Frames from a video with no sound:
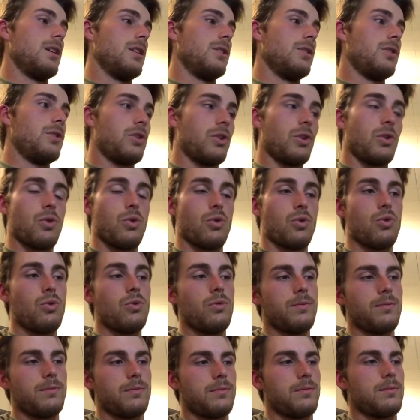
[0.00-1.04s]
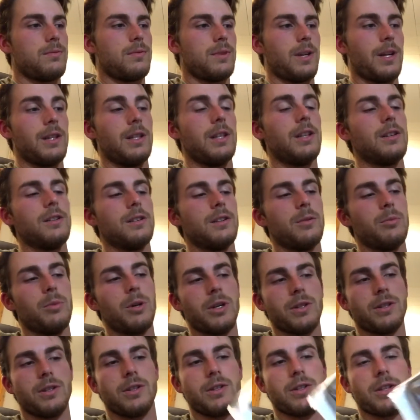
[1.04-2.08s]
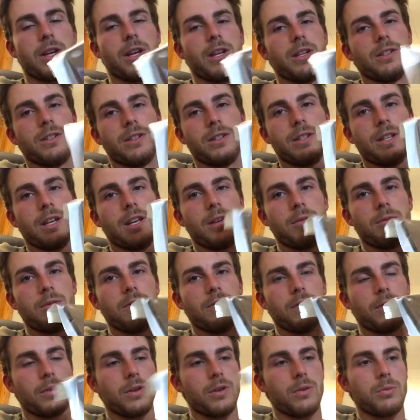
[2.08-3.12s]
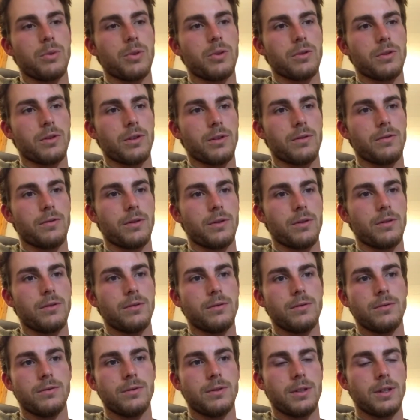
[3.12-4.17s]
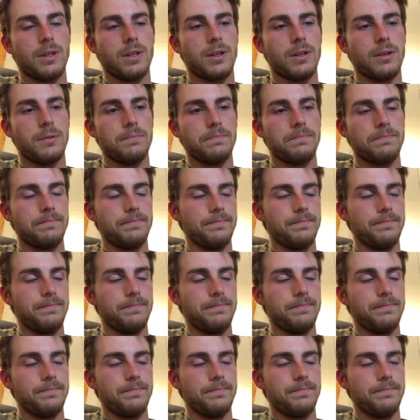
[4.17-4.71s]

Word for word: So, I literally bought this case a day before I broke the phone. Um,